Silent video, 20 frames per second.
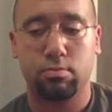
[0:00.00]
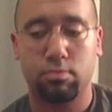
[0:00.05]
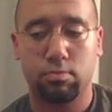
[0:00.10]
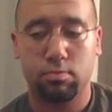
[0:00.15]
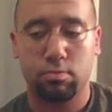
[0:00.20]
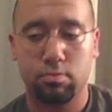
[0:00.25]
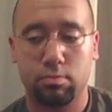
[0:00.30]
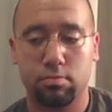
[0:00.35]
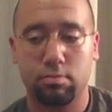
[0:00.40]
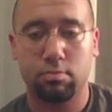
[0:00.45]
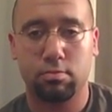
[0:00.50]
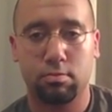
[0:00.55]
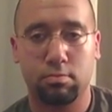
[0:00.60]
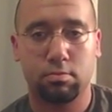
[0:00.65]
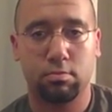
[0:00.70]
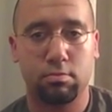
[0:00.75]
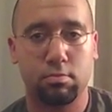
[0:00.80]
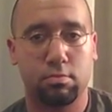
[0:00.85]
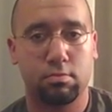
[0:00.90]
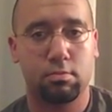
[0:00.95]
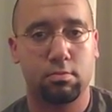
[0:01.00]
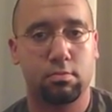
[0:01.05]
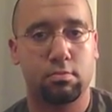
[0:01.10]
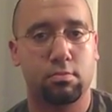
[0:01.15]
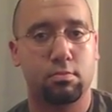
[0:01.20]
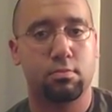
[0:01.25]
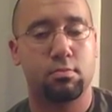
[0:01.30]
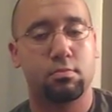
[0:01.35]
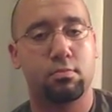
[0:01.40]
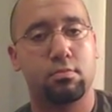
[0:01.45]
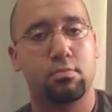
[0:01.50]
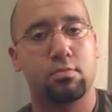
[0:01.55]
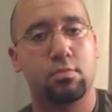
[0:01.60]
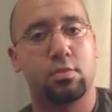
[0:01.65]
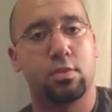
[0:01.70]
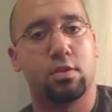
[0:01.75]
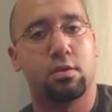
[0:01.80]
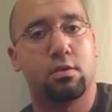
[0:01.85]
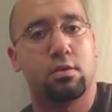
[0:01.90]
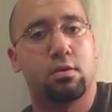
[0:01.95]
Did you perform in Texas, by the way?
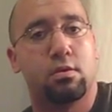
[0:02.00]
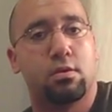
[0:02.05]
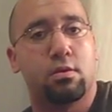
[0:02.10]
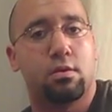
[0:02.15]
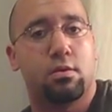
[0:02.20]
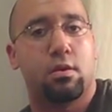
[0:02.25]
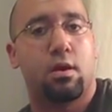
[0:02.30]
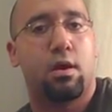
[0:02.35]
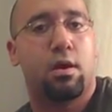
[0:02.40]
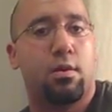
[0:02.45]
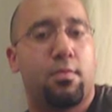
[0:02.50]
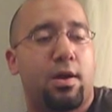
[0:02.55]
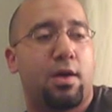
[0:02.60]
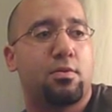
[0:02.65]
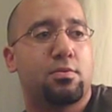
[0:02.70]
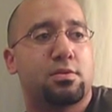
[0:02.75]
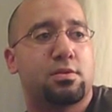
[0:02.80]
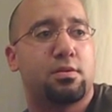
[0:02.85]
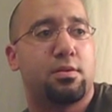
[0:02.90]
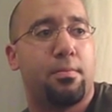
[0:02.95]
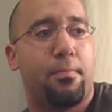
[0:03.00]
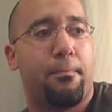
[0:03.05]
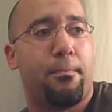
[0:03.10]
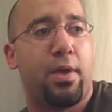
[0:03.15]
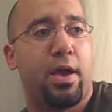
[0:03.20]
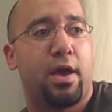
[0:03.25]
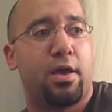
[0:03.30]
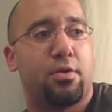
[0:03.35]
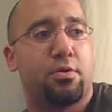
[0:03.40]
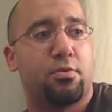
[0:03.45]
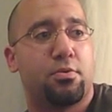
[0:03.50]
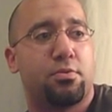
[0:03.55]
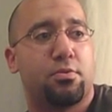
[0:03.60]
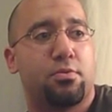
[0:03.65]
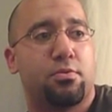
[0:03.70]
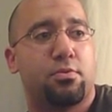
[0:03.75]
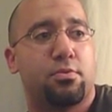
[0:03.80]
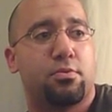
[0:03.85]
When you went to the music festival?